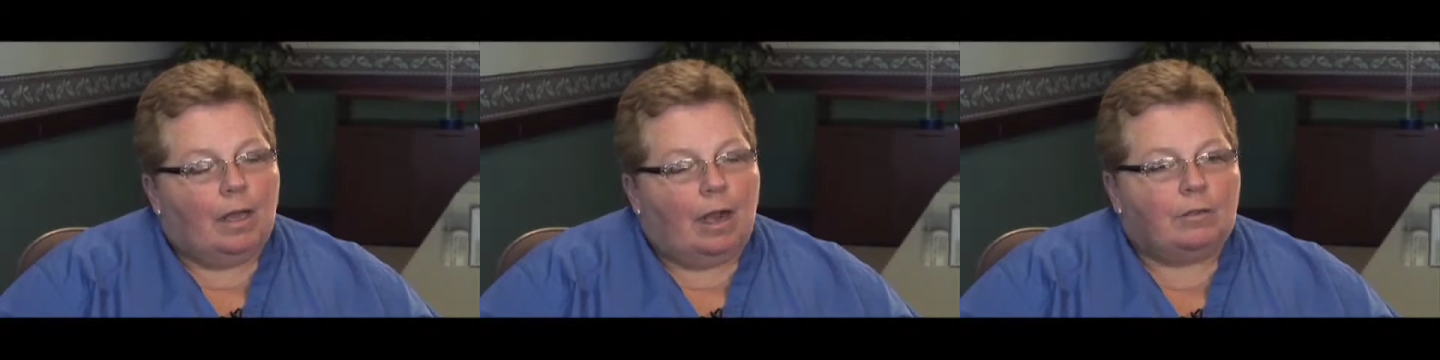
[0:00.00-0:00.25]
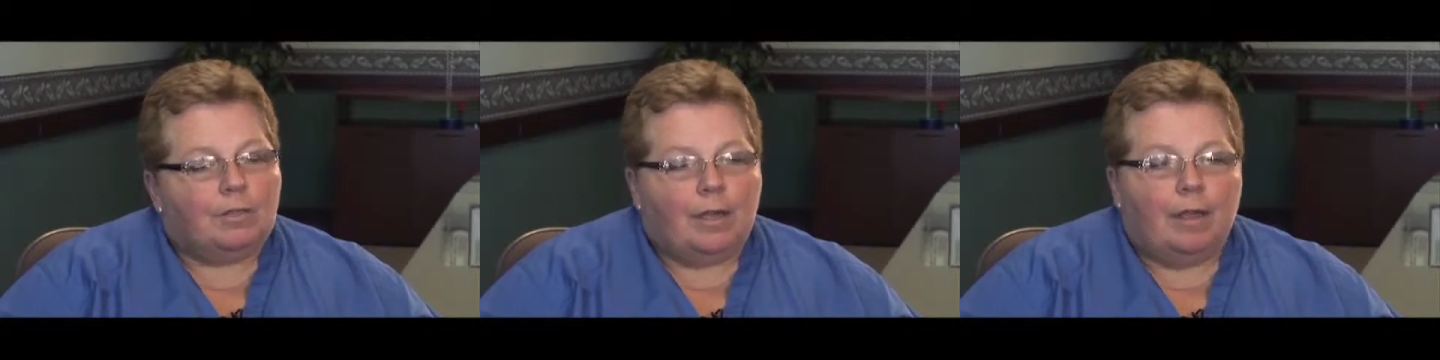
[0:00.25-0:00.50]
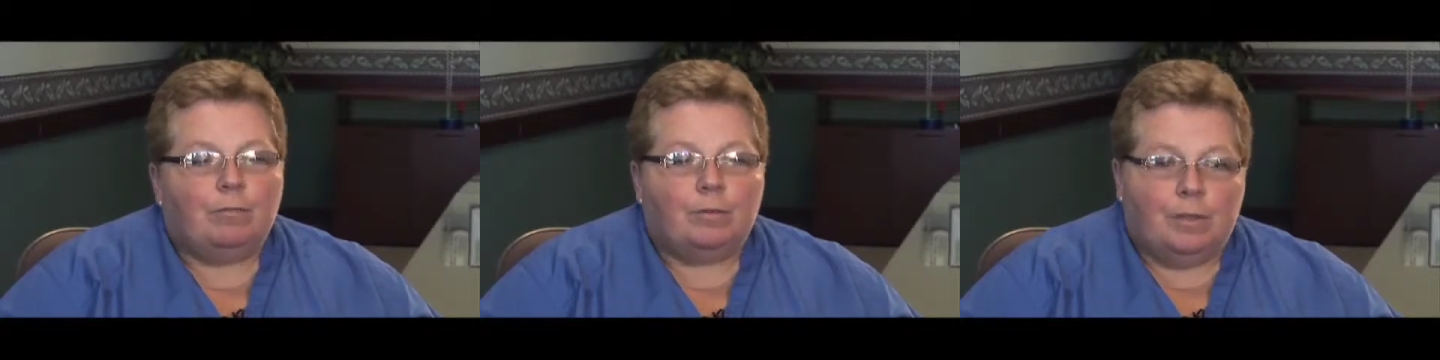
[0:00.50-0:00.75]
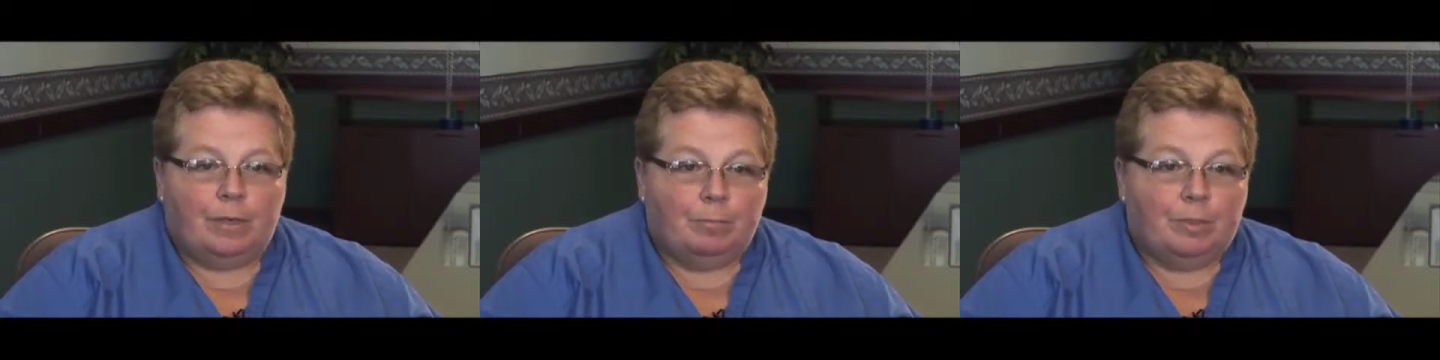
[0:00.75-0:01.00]
Our staff
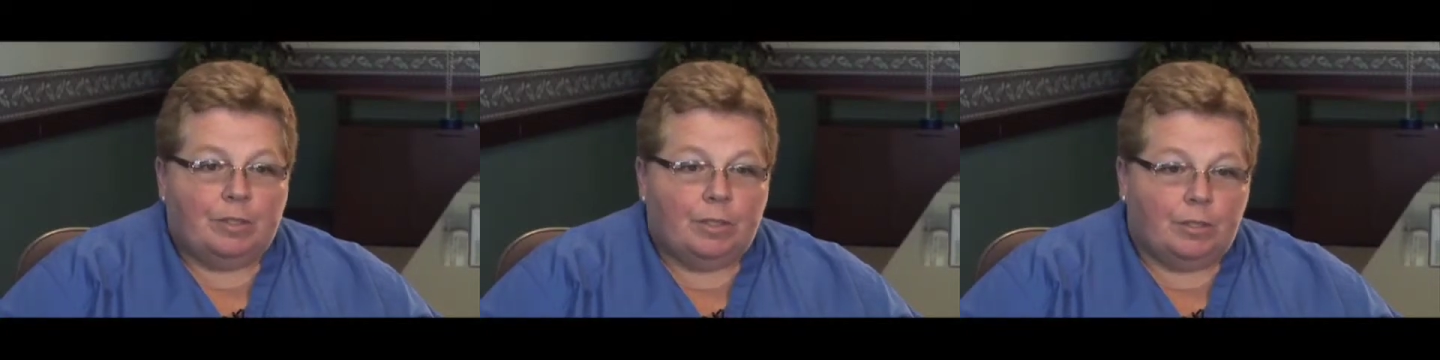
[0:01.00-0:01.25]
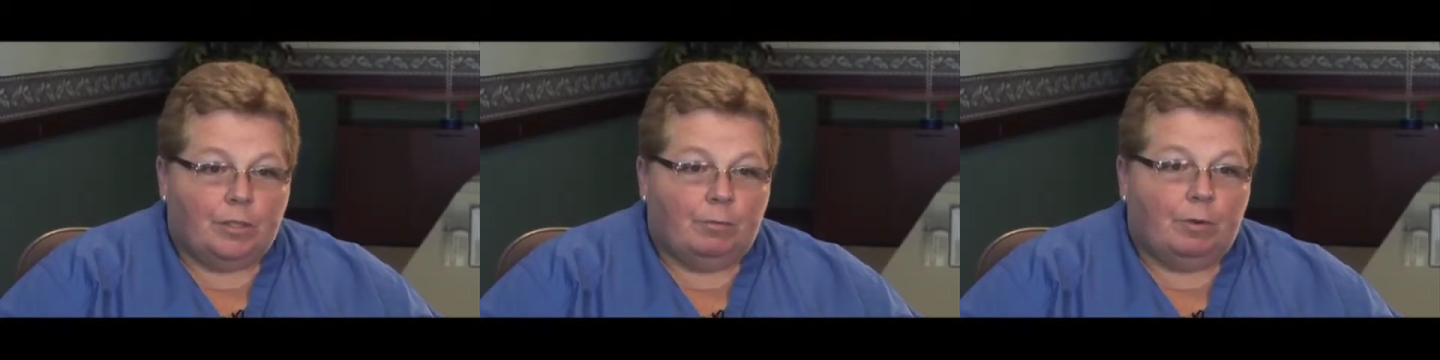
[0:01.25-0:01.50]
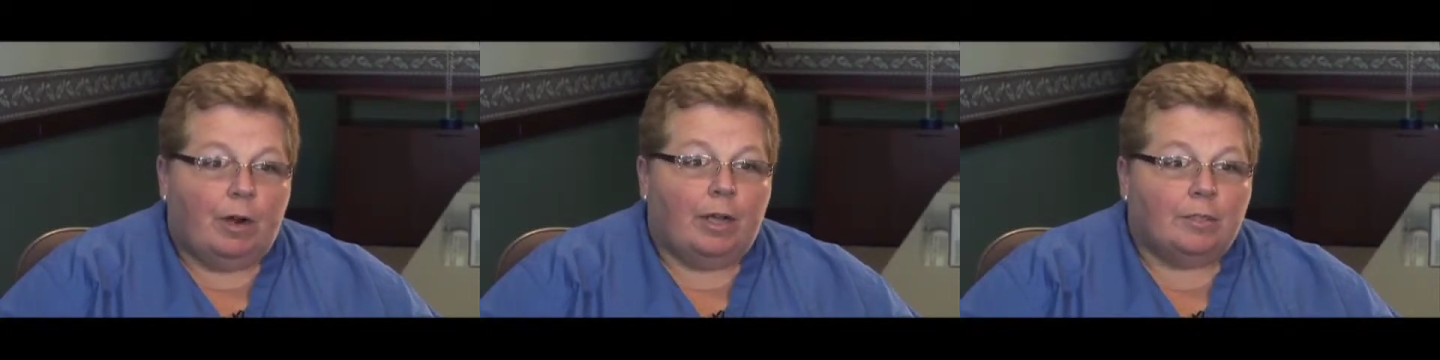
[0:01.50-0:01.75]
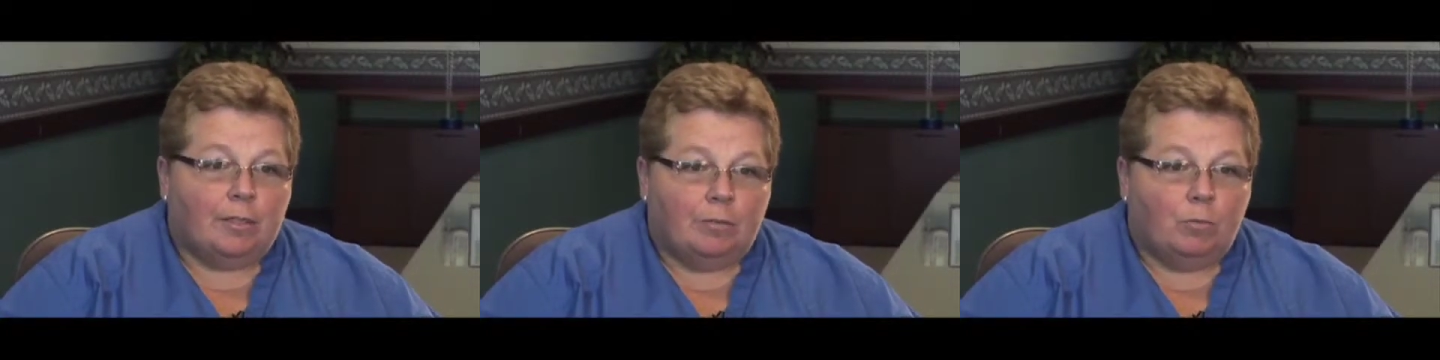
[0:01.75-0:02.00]
was in a position where
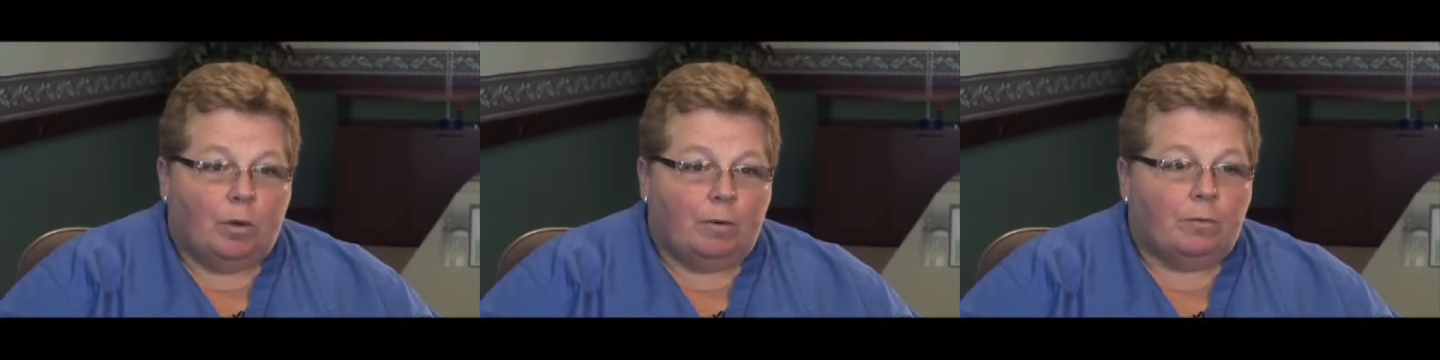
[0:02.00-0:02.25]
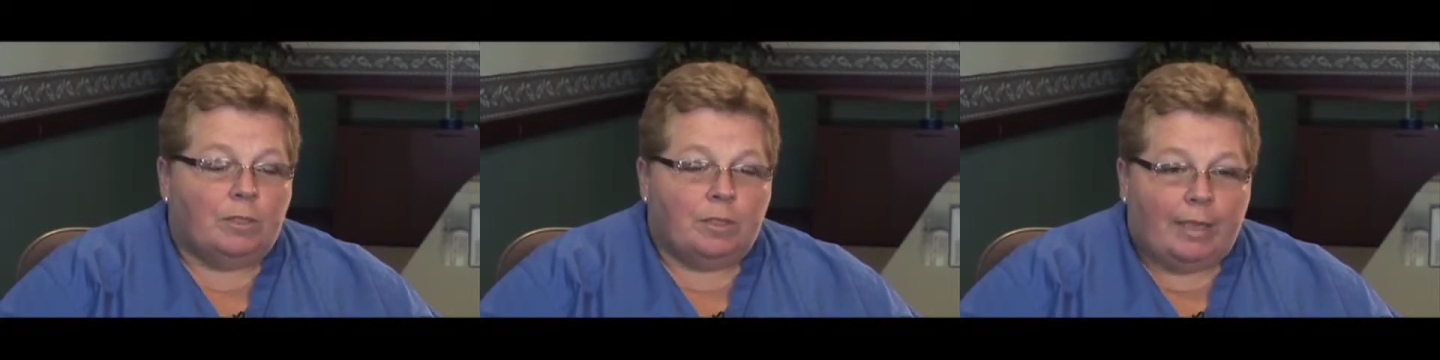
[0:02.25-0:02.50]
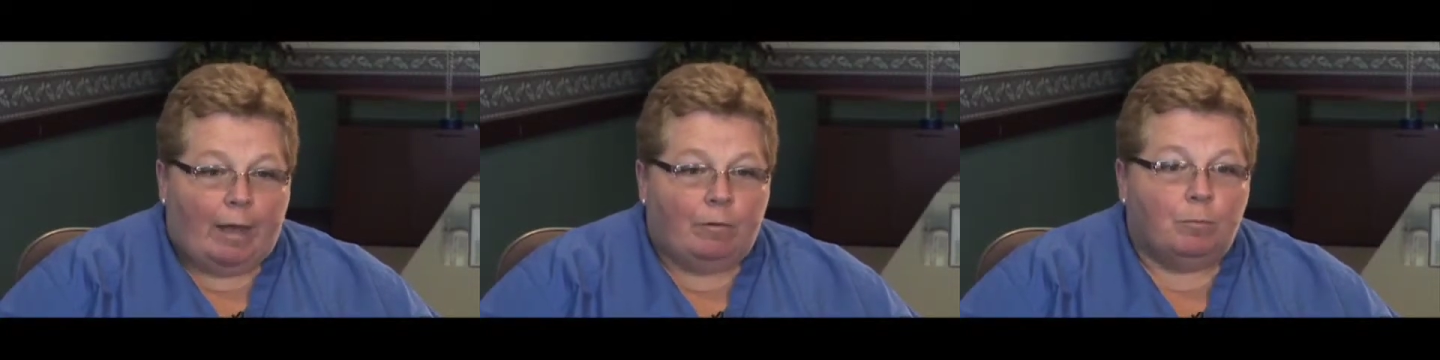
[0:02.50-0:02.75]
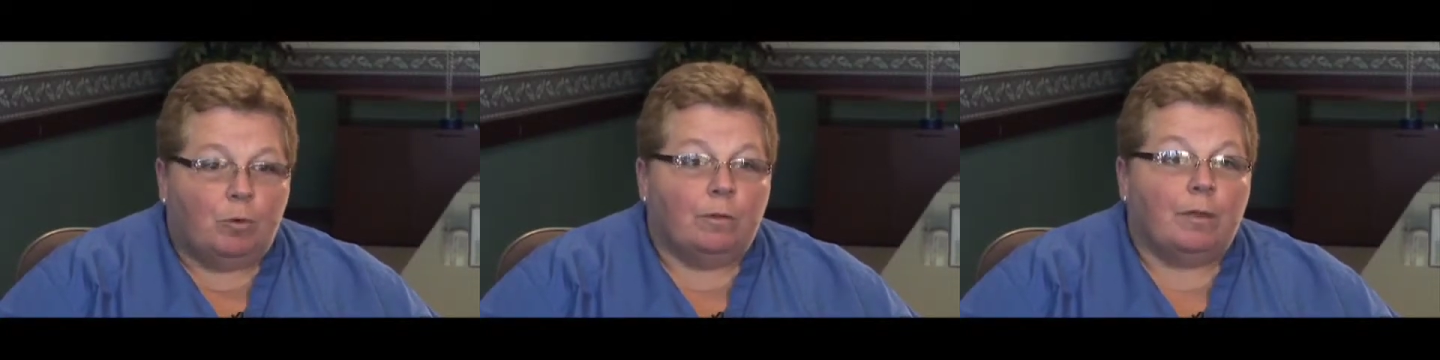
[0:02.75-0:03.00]
SS1 was
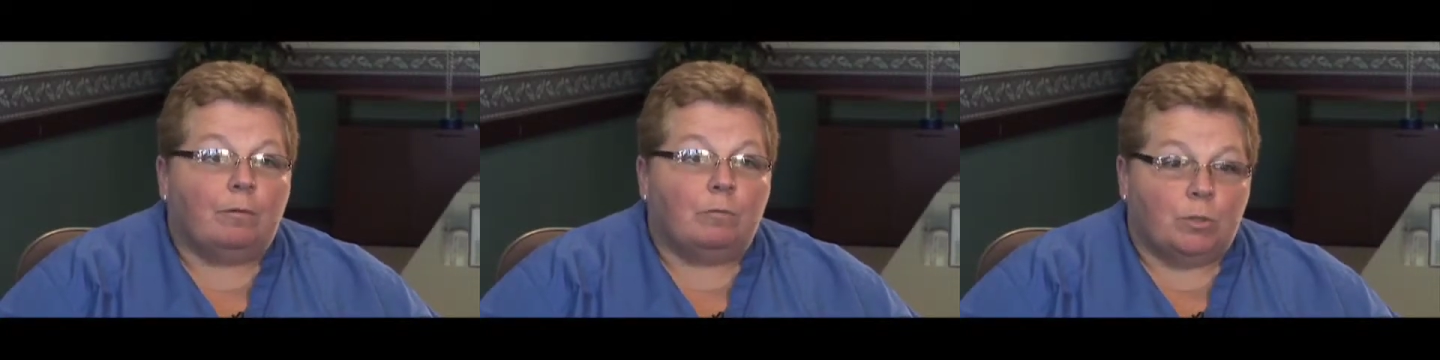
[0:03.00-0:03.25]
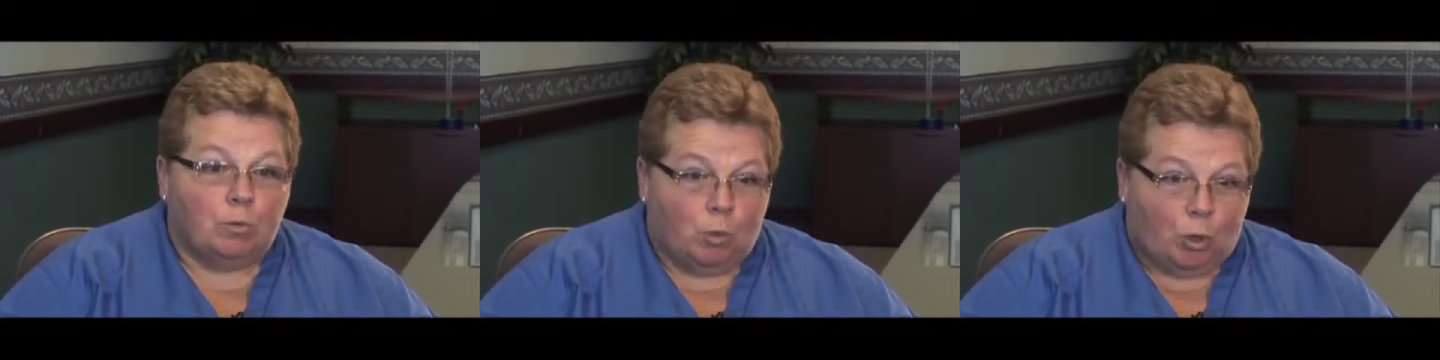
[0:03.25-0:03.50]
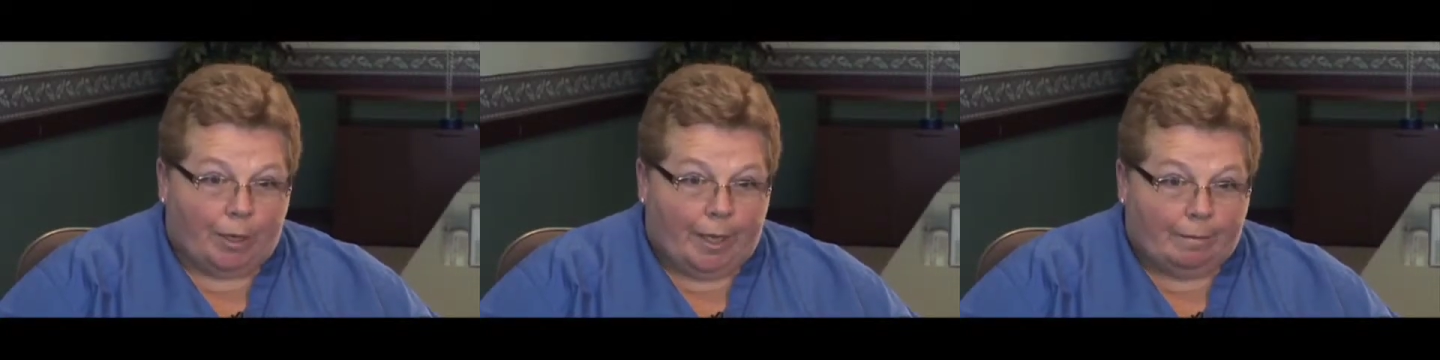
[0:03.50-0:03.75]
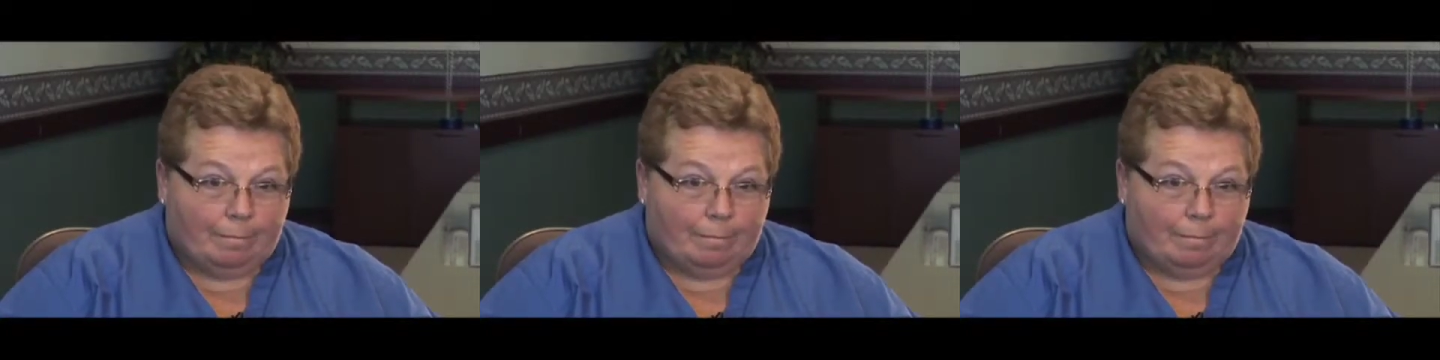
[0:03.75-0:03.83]
down more than it was working.